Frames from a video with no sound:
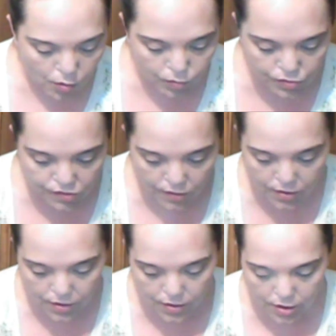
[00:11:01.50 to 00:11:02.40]

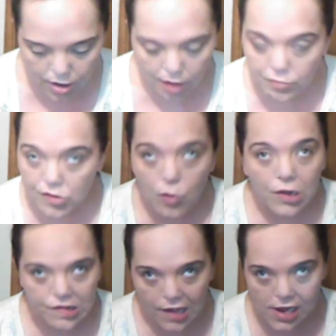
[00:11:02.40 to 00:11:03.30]
goes, I'm
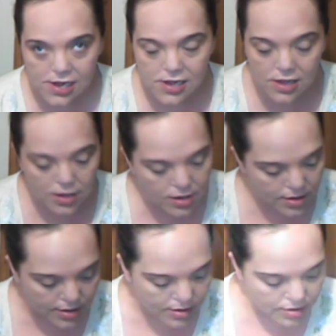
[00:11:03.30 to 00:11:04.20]
so excited
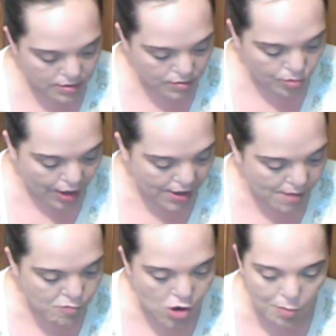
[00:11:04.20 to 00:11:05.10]
to do
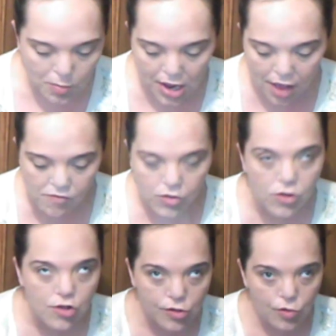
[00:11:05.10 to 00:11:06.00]
that. I probably have
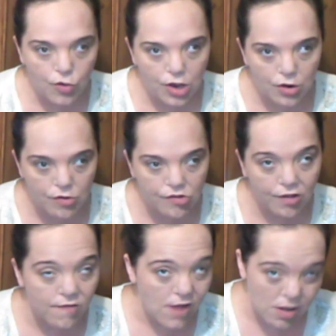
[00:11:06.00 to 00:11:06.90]
a good two
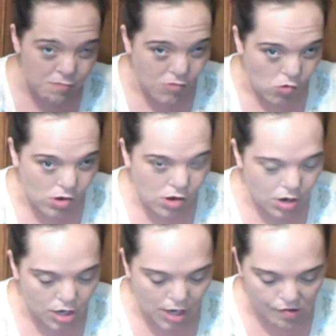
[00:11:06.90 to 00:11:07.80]
years, if not
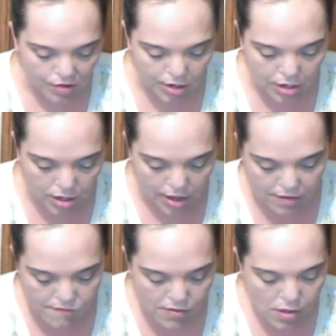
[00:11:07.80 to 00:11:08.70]
more, honestly,
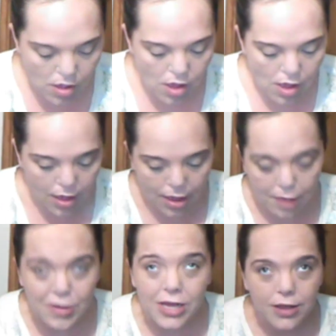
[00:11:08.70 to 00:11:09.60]
left.
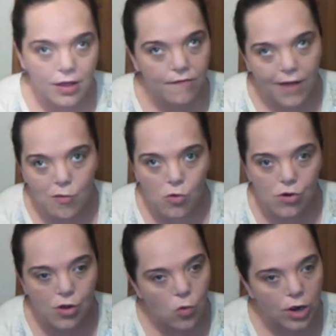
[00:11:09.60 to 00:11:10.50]
I mean, if I
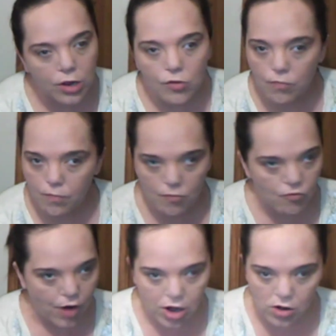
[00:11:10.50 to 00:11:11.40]
were going to
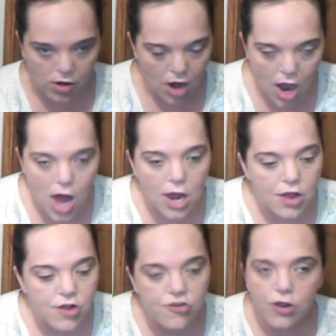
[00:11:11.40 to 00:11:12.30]
regular
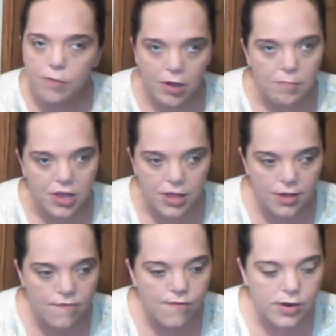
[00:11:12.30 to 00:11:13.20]
college, it might
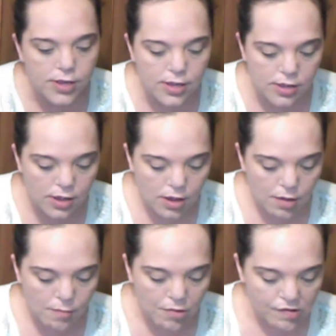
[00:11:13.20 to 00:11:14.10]
be different,
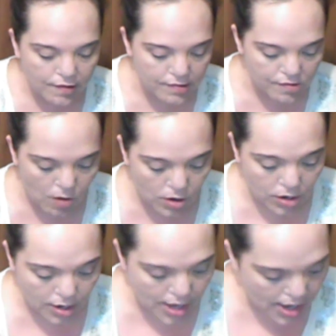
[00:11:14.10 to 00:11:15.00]
but since it's
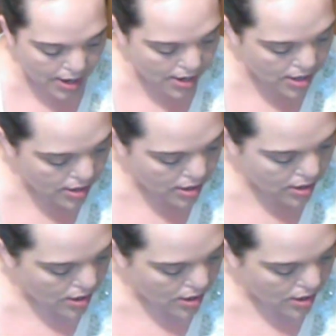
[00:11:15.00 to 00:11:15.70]
online,